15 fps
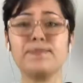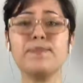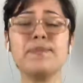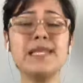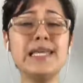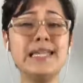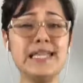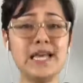
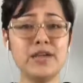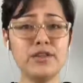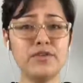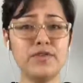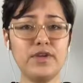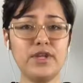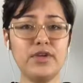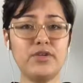In the other
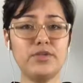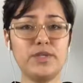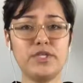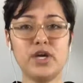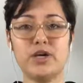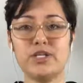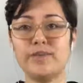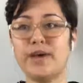videos, we
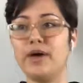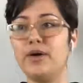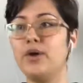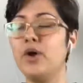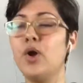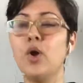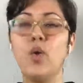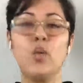talked about
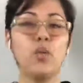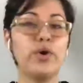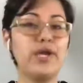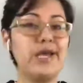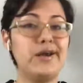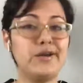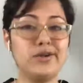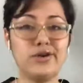
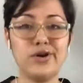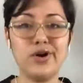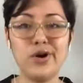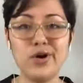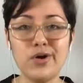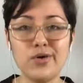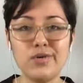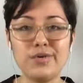working on your
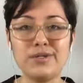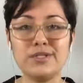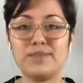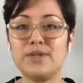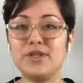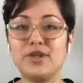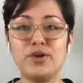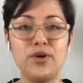own,
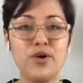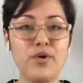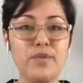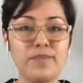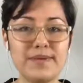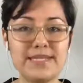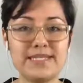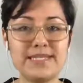building your
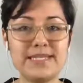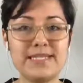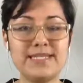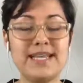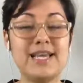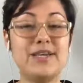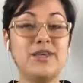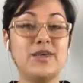own business,
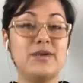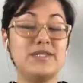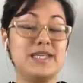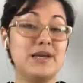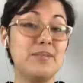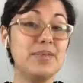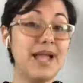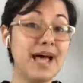using a
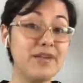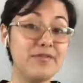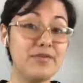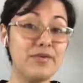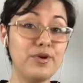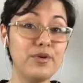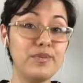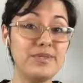
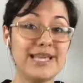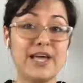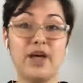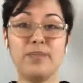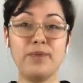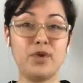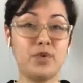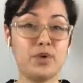platform to help
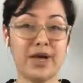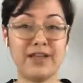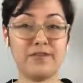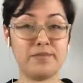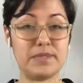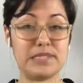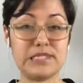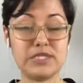you kind of
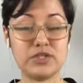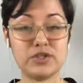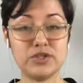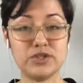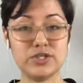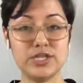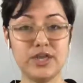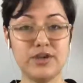position
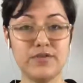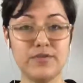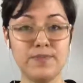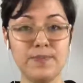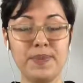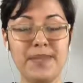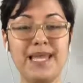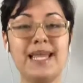yourself.
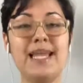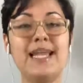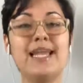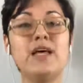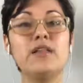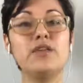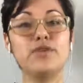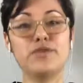Now,
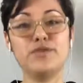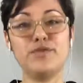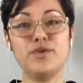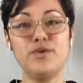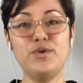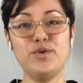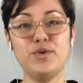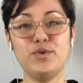
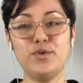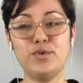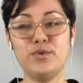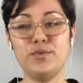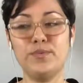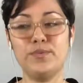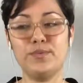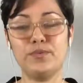
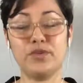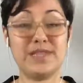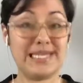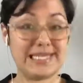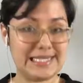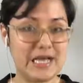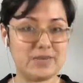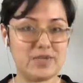this
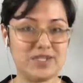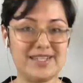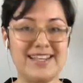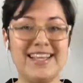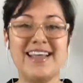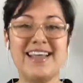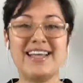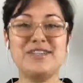option
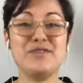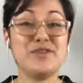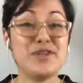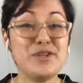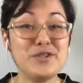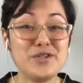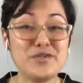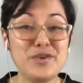is for
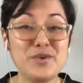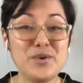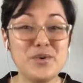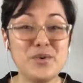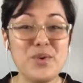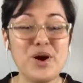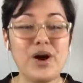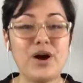those of you who
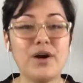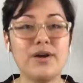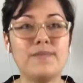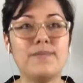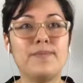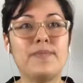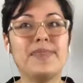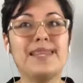are
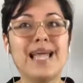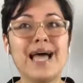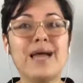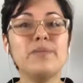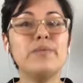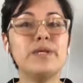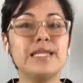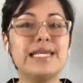not
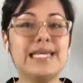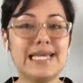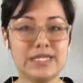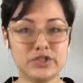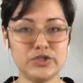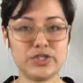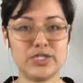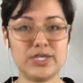really
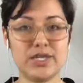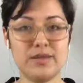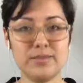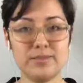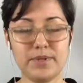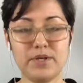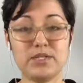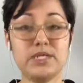interested in
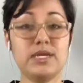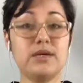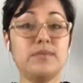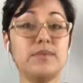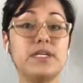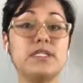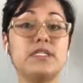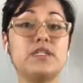building a
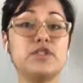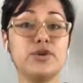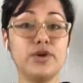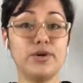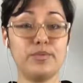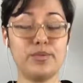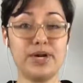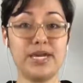business or a
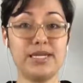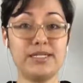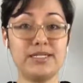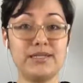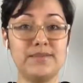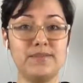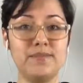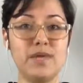brand.
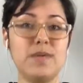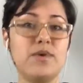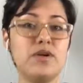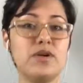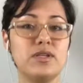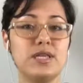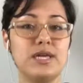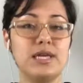Maybe you're
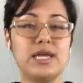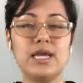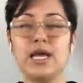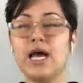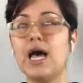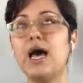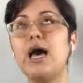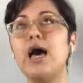thinking,
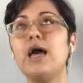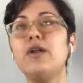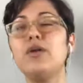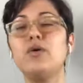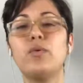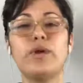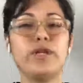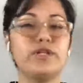I don't
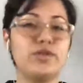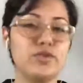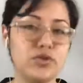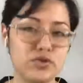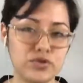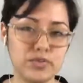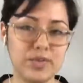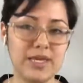want to do
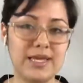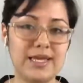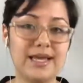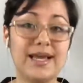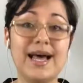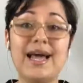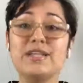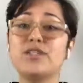social media.
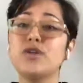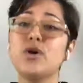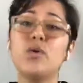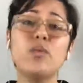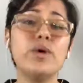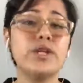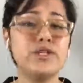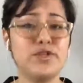I don't
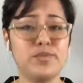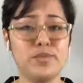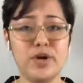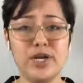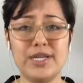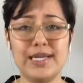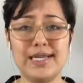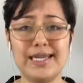want to do
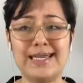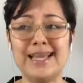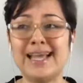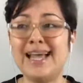marketing.